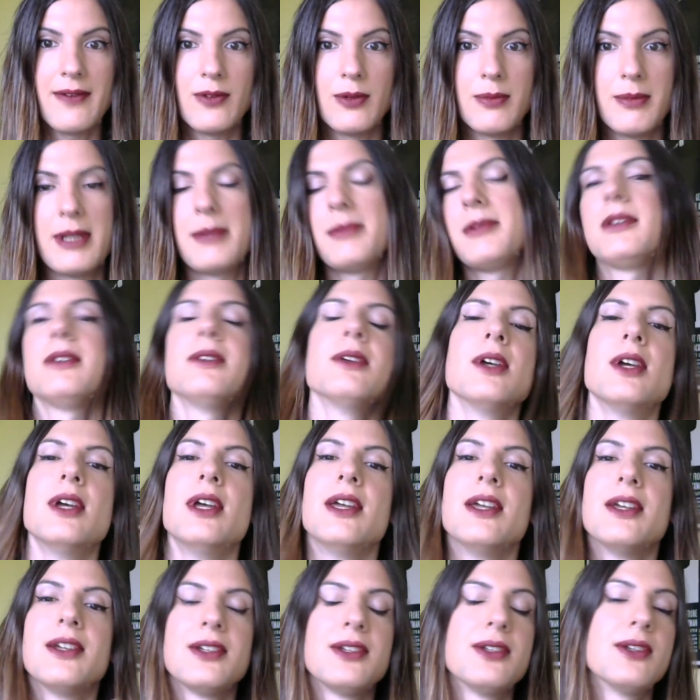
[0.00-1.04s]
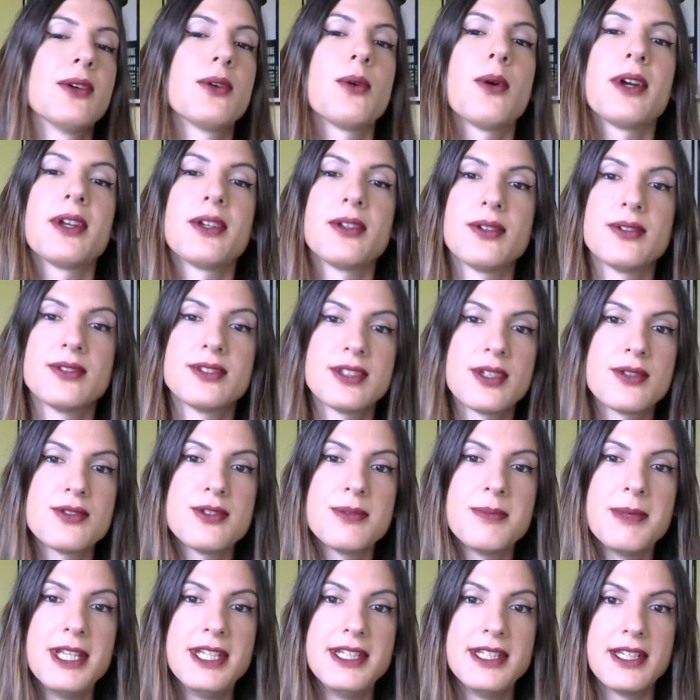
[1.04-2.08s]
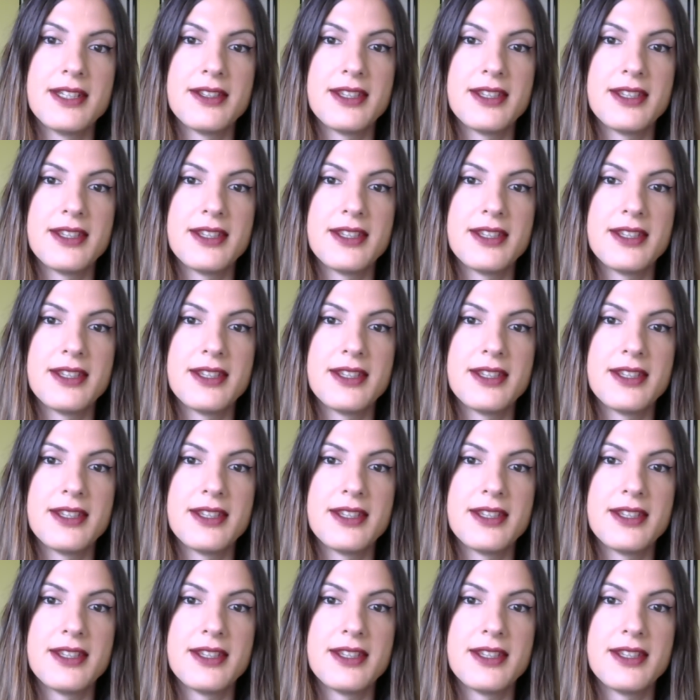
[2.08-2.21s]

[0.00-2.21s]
Or maybe you're quite good on social media.